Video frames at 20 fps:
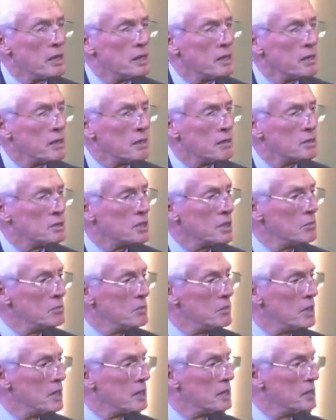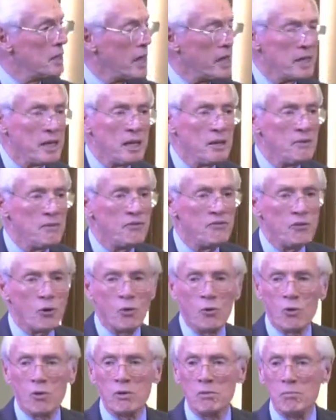there are some
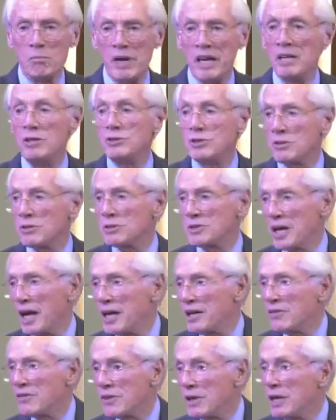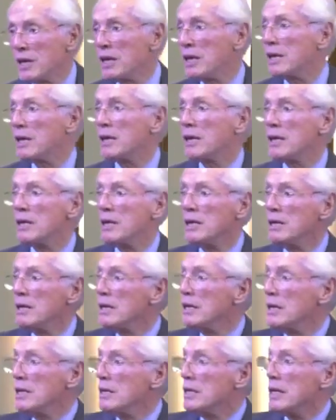94 majors, I think,
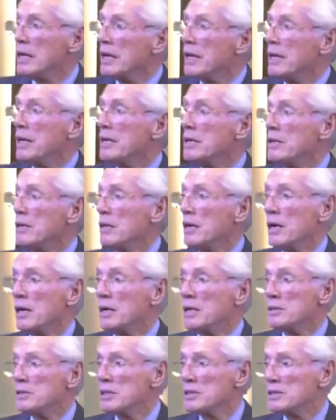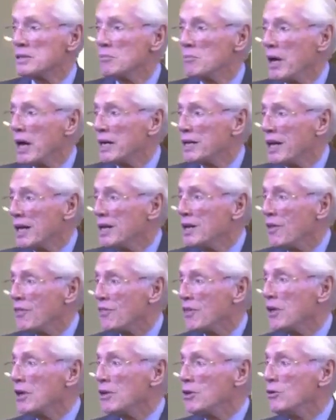in just about
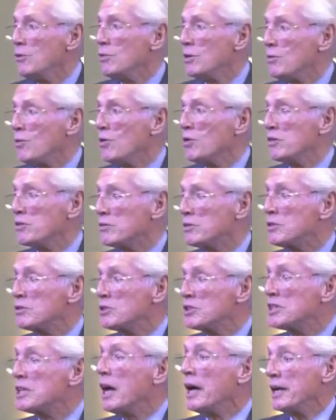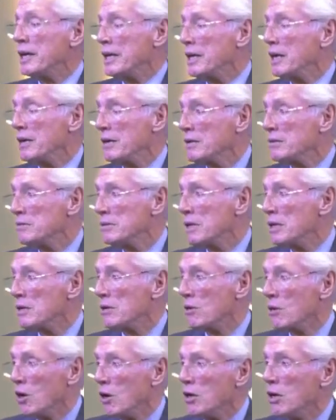anything you would want to study. And
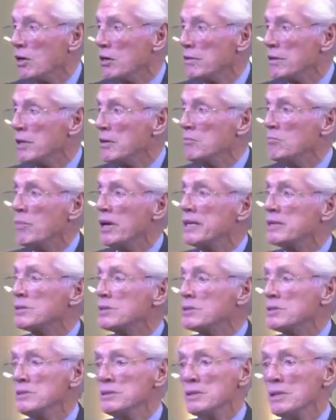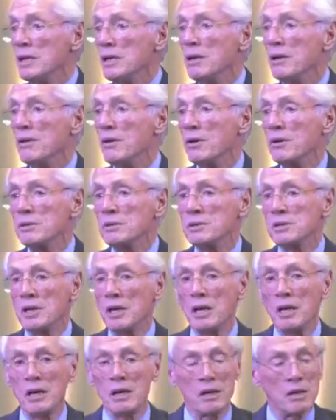law and medicine and
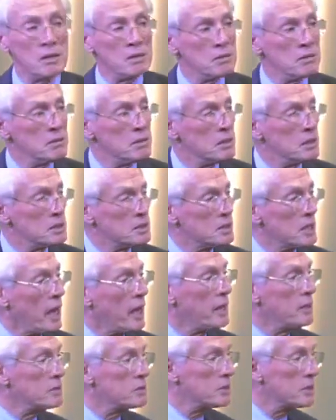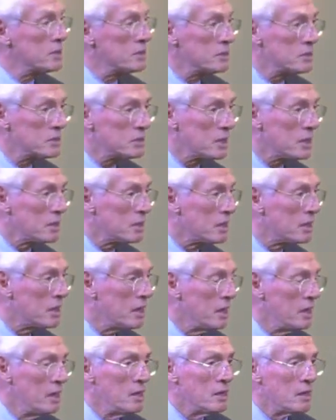nursing and the sciences and,
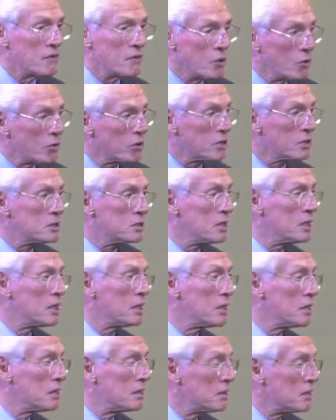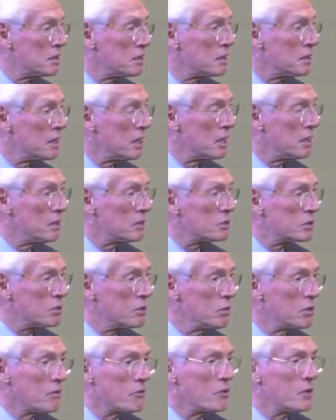of course, in the
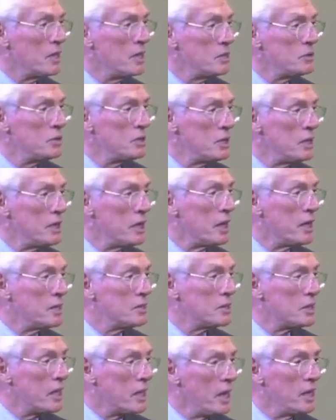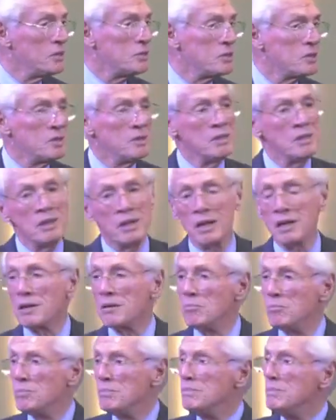school of religion and education
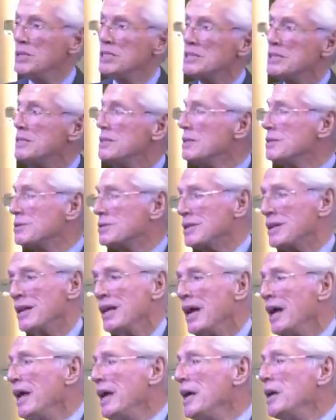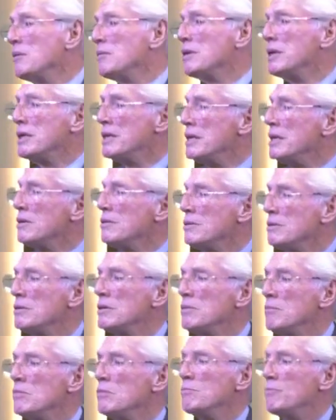and business. And
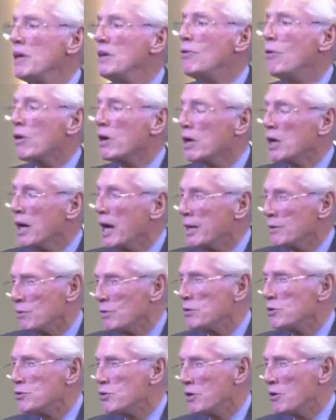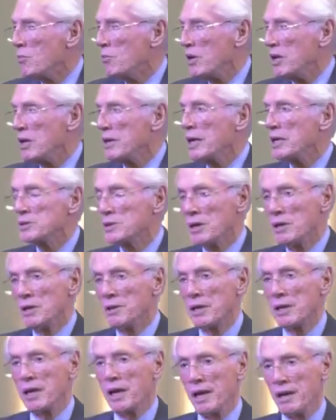be where God wants you to be. That's all
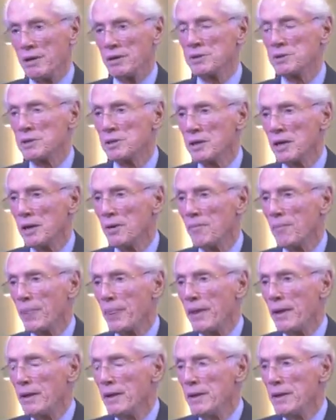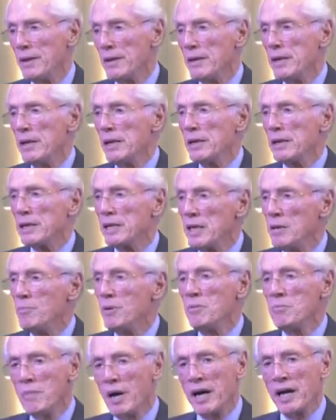that counts. Keep
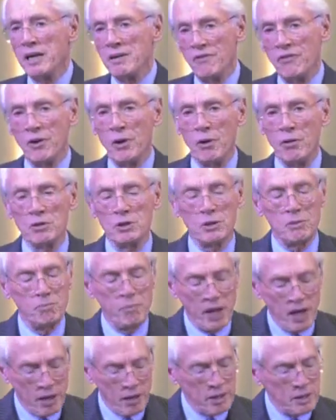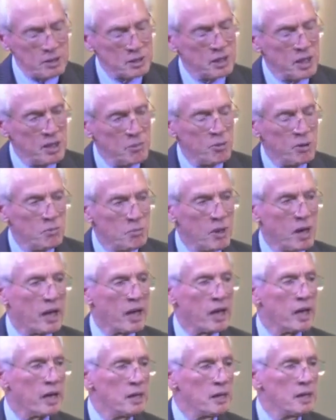in mind, folks, parents, keep in
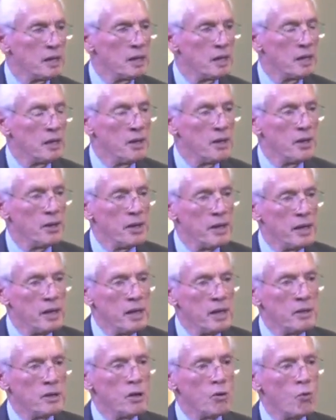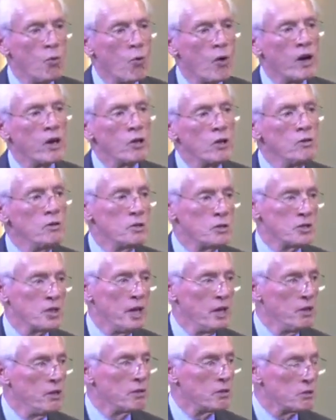mind that where you
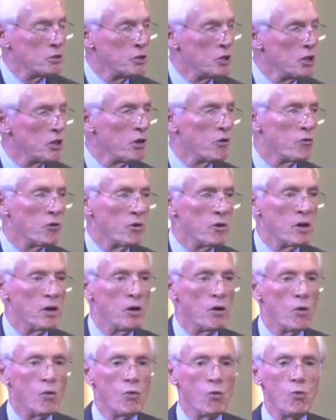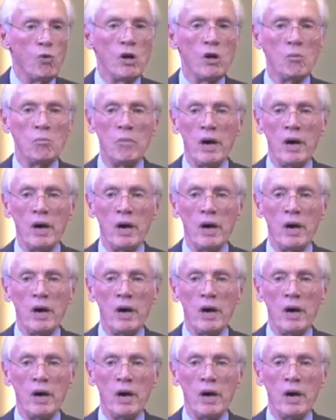send your children will